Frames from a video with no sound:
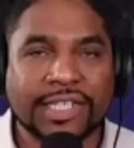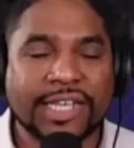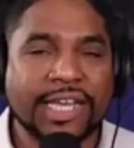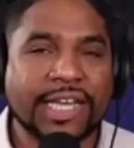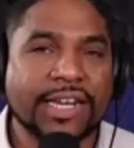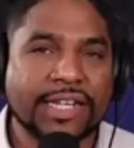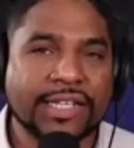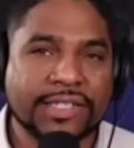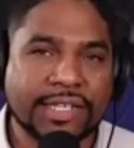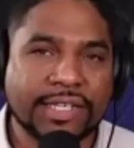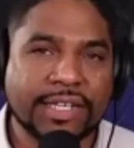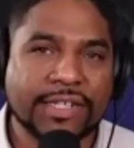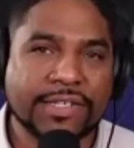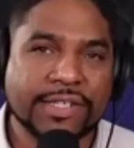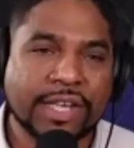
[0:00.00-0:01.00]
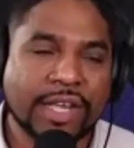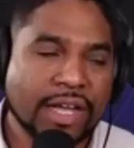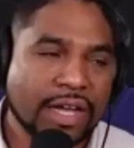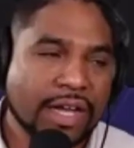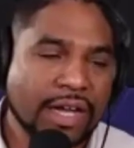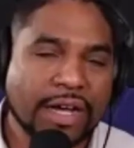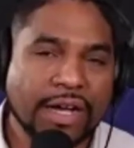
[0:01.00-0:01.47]
get into these
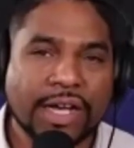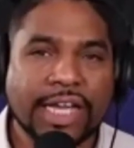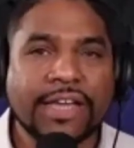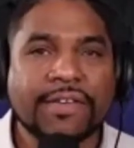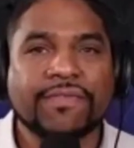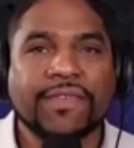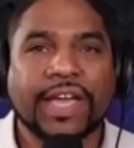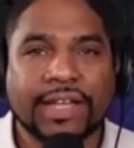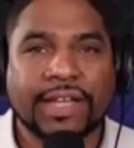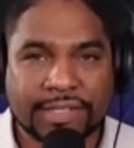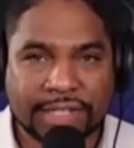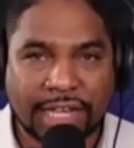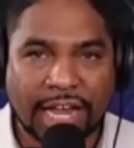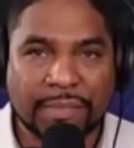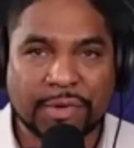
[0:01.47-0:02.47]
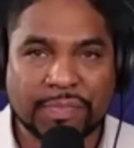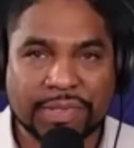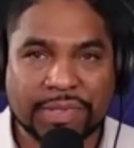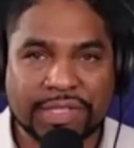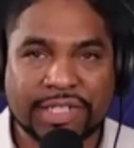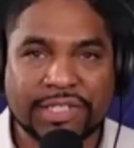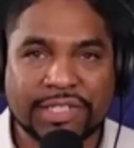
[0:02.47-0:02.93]
advanced cyber
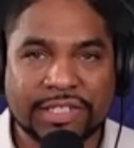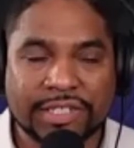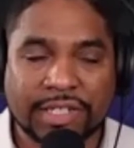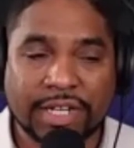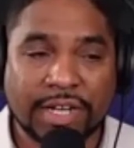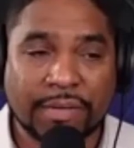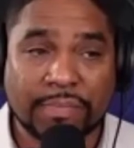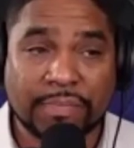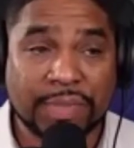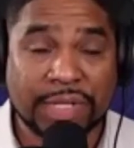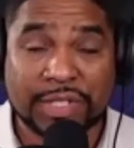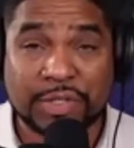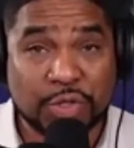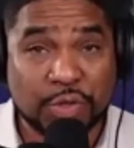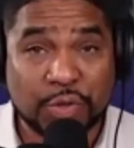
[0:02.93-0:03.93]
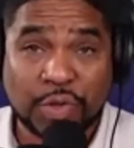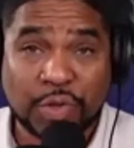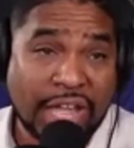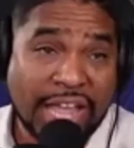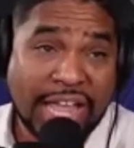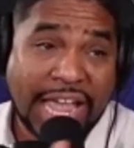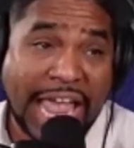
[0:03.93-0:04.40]
positions. But
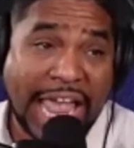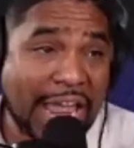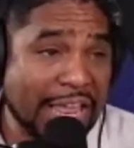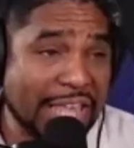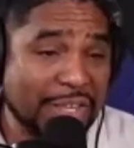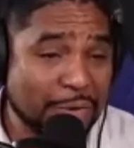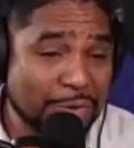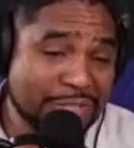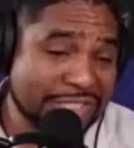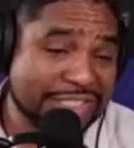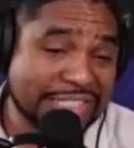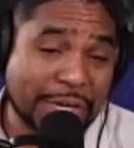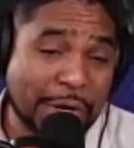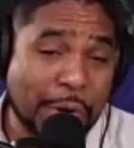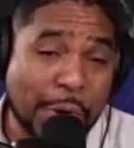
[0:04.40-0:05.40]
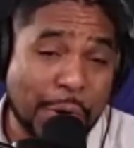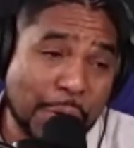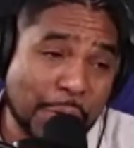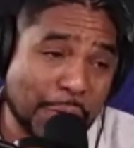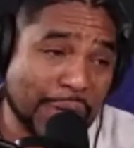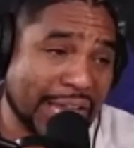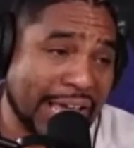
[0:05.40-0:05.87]
you just said a
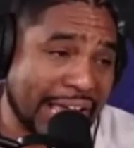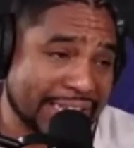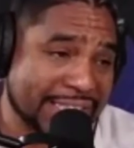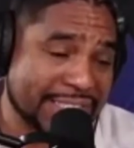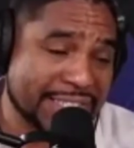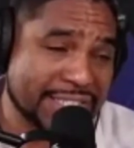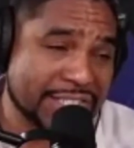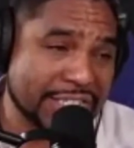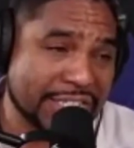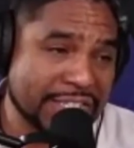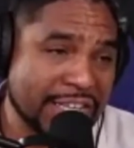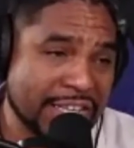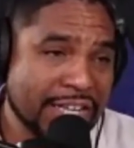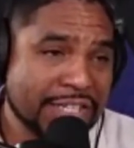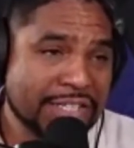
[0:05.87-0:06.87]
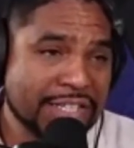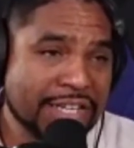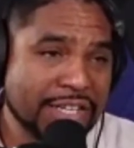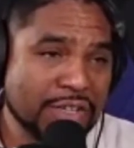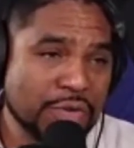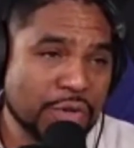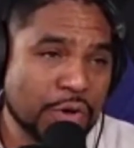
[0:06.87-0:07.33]
whole lot to just
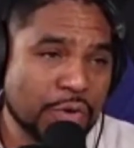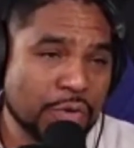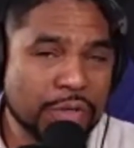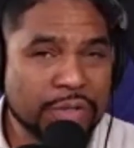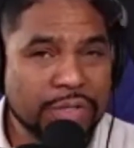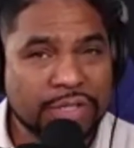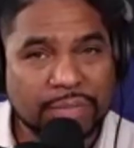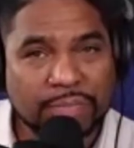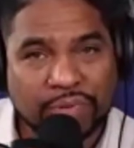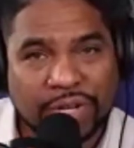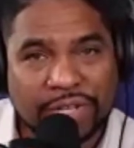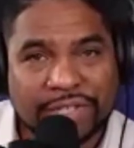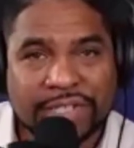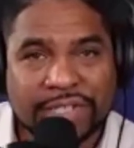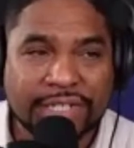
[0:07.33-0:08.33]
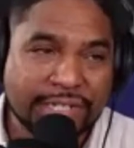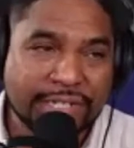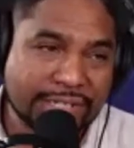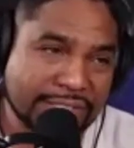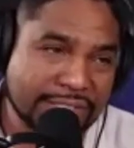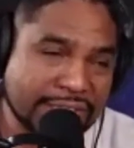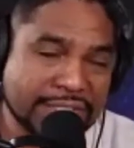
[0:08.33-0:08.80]
the
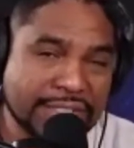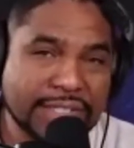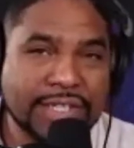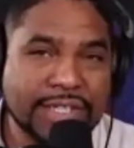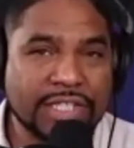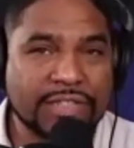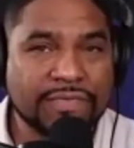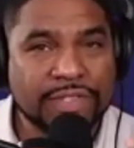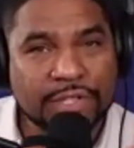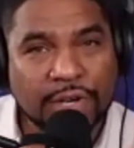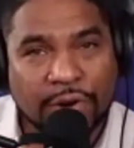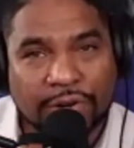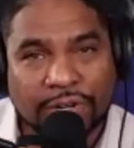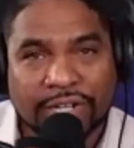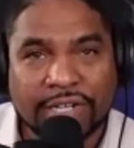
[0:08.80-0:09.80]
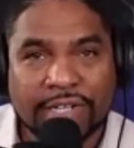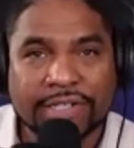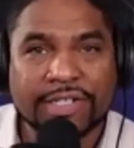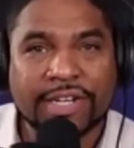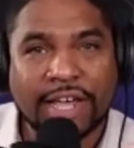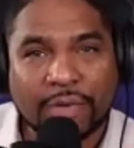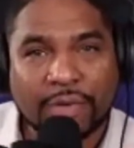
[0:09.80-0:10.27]
brotherhood, sisterhoods, fraternities,
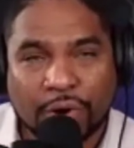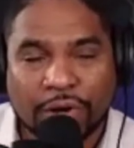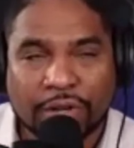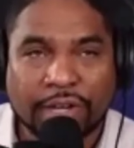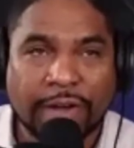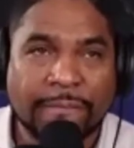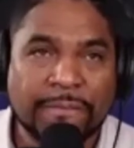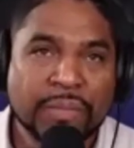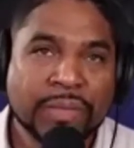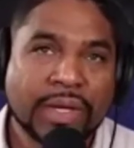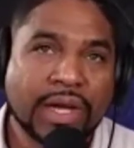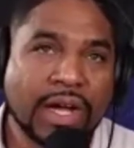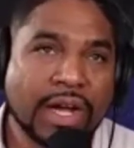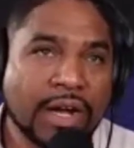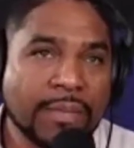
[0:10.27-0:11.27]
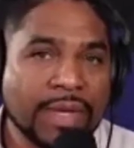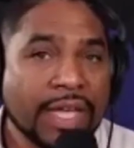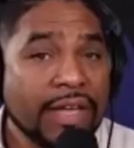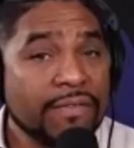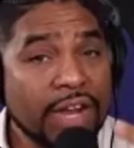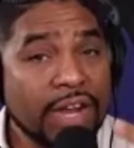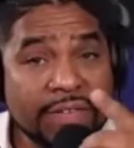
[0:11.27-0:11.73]
networking.
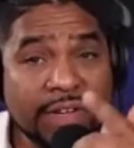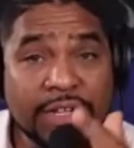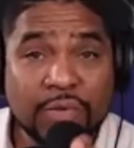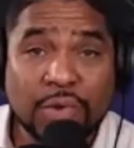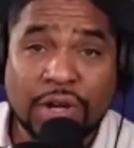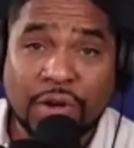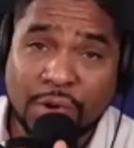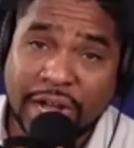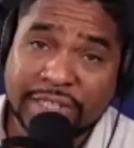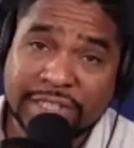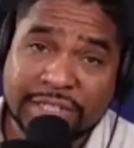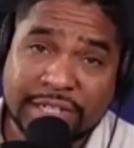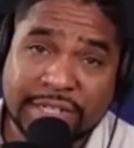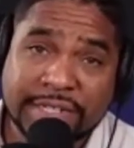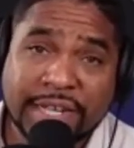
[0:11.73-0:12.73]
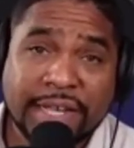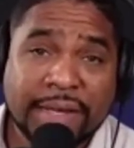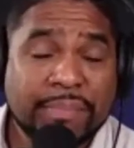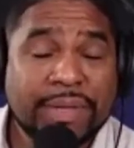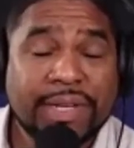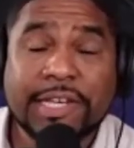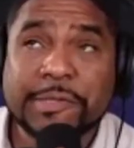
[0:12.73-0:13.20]
For everyone watching this,
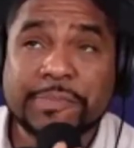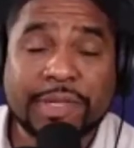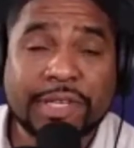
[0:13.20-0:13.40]
please